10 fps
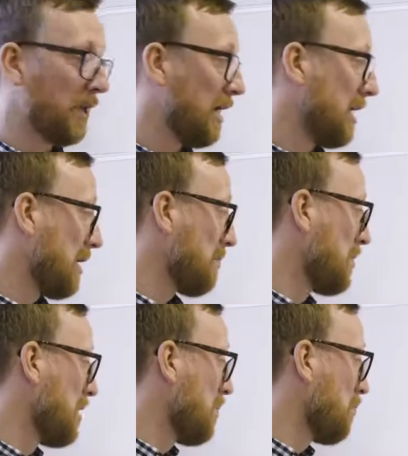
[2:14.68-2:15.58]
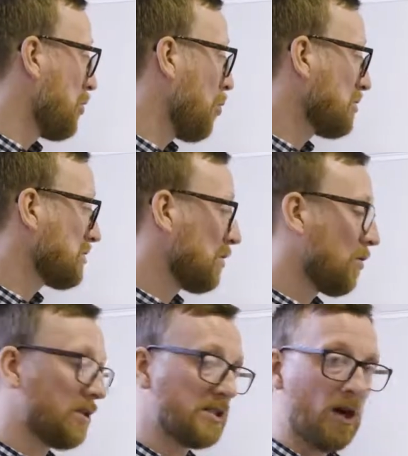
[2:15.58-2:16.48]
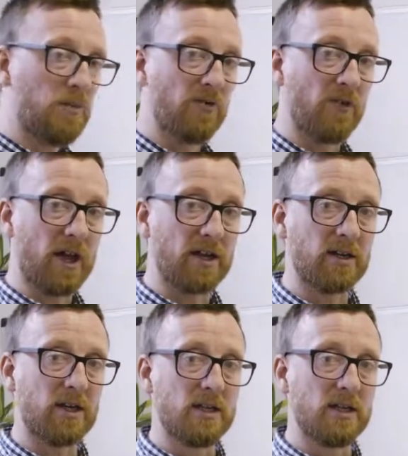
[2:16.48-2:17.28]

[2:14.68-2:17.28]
But also on top of that,